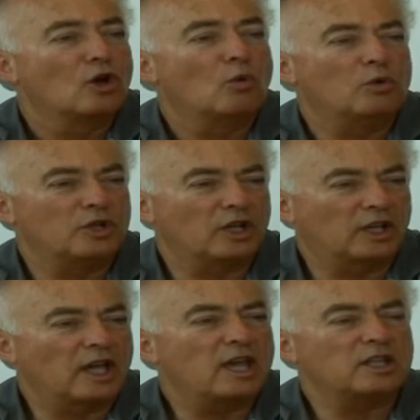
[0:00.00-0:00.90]
with the
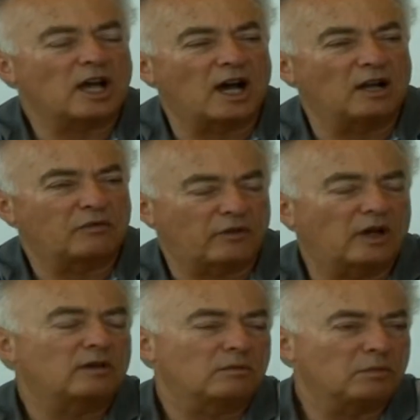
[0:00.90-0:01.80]
gained
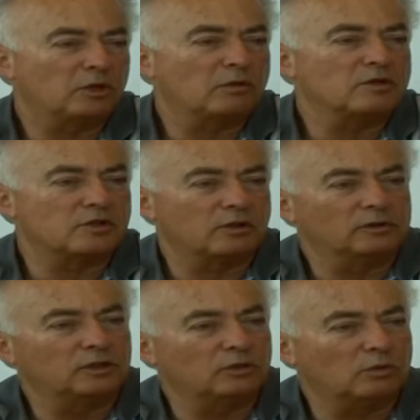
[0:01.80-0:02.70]
alpha between
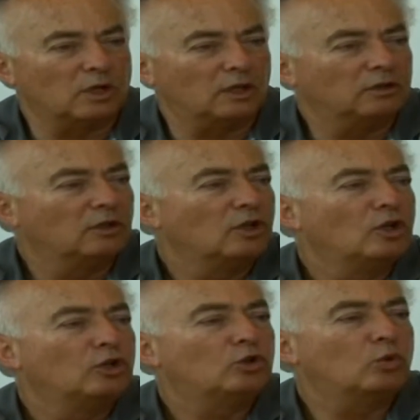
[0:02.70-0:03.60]
0 and 1
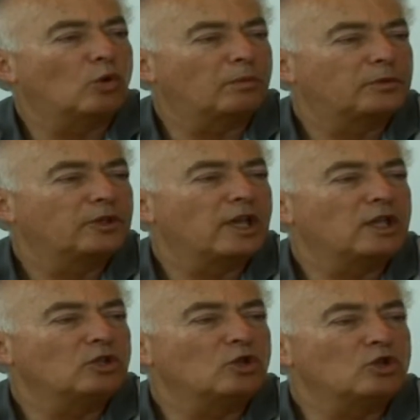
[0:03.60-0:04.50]
to
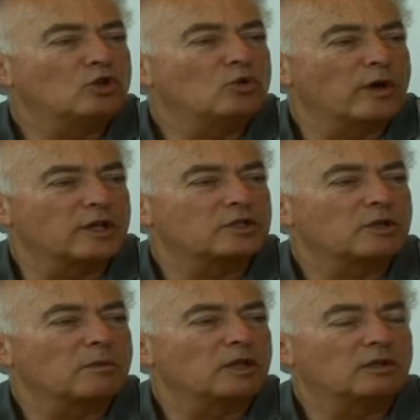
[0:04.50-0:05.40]
obtain the new
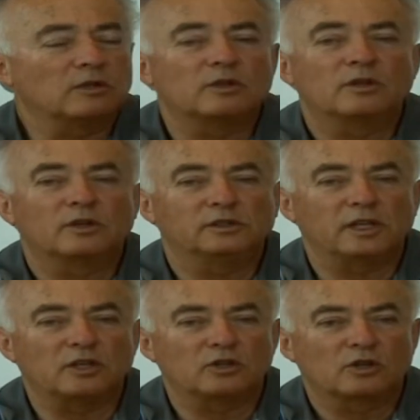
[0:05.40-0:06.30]
estimated
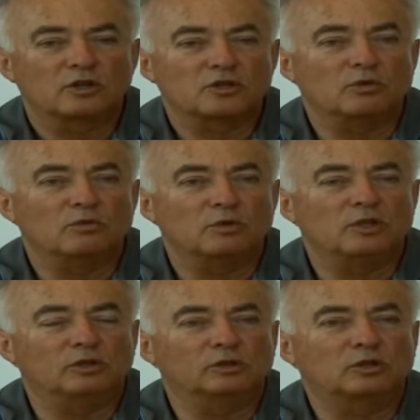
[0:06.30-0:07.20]
range. So
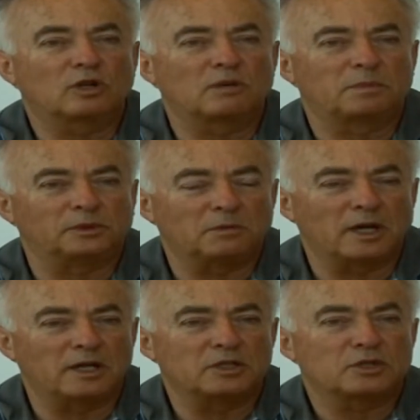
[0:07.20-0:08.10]
we do a
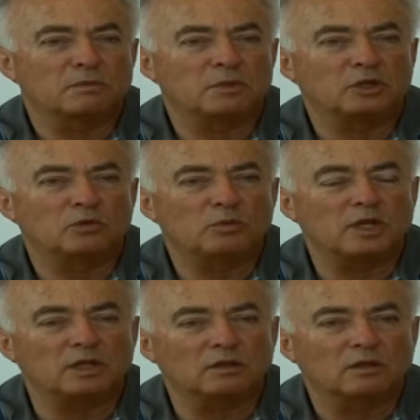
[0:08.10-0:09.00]
compromise
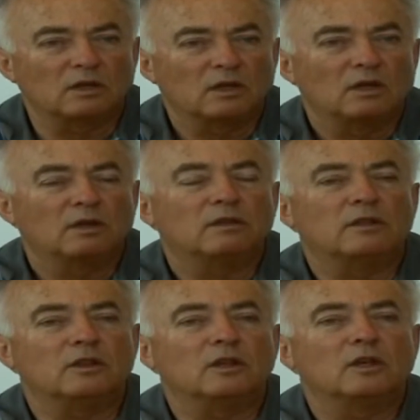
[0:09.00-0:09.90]
between
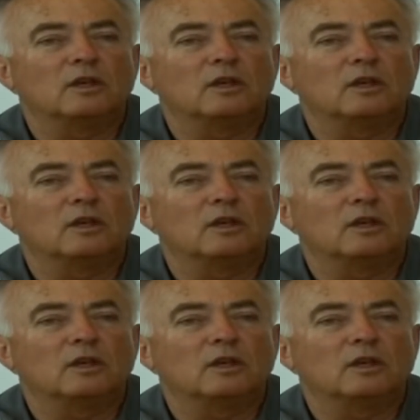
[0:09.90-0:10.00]
the